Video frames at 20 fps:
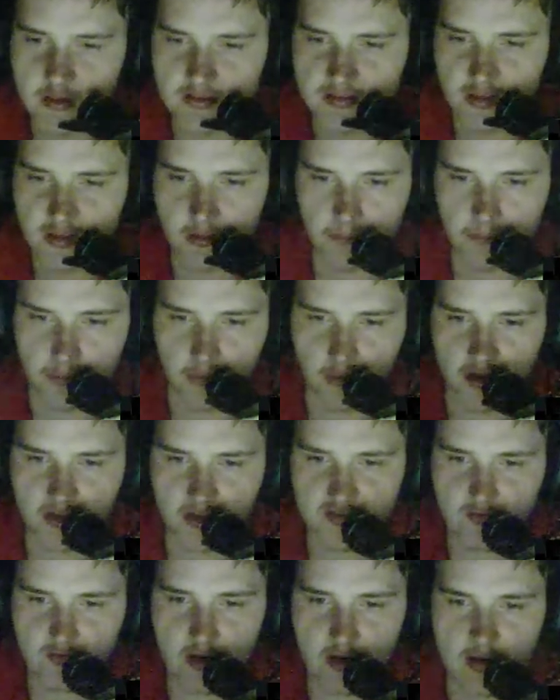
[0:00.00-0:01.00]
certain
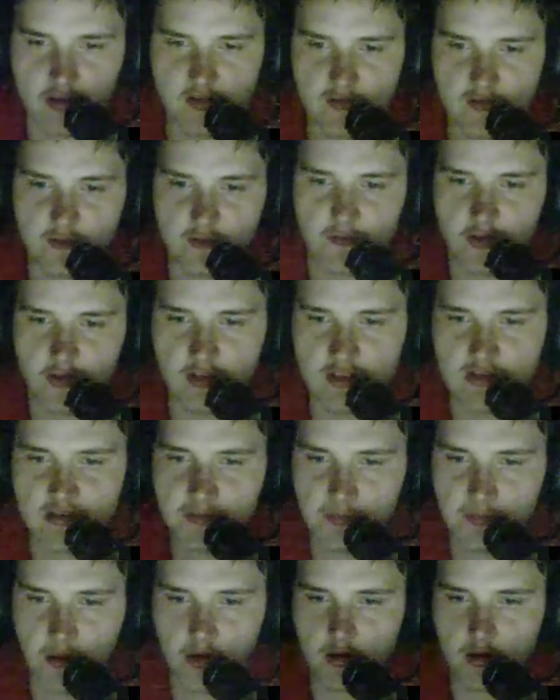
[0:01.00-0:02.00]
price range for
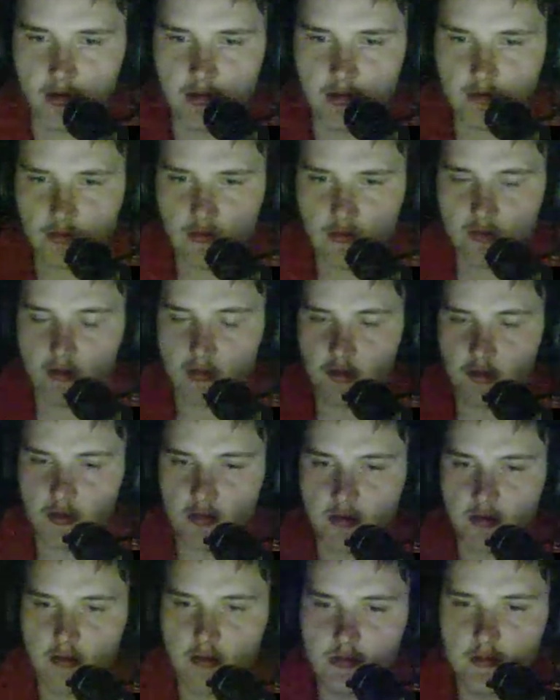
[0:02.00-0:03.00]
each part,
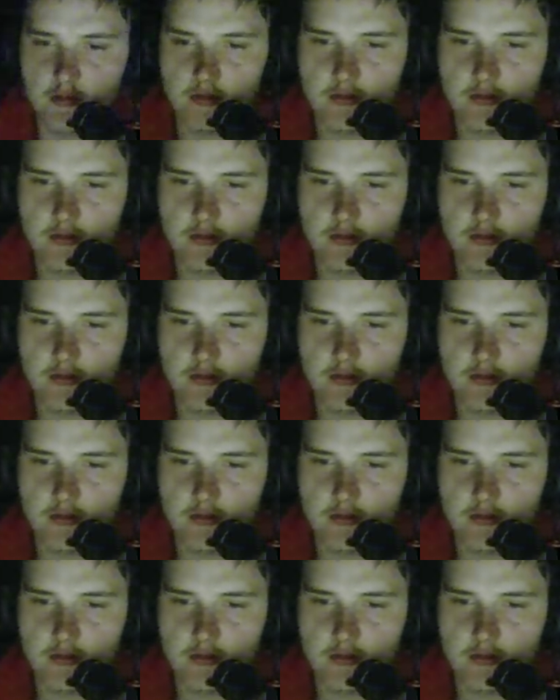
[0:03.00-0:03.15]
or